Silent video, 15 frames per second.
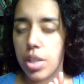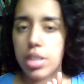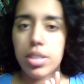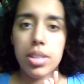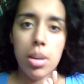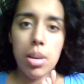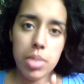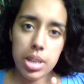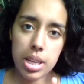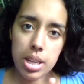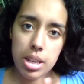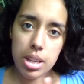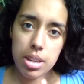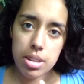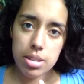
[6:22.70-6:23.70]

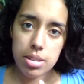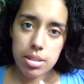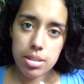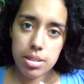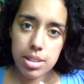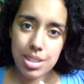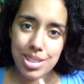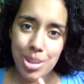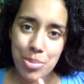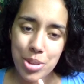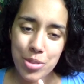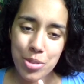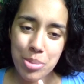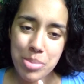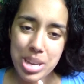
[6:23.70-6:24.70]
somebody did
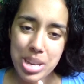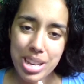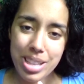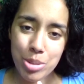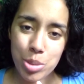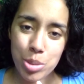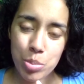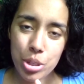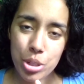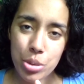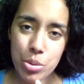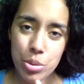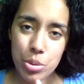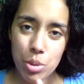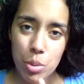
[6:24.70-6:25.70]
something for me that was pretty
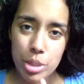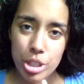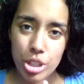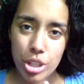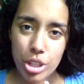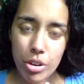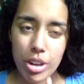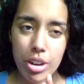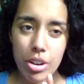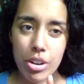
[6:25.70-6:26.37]
cool. So I want to share it.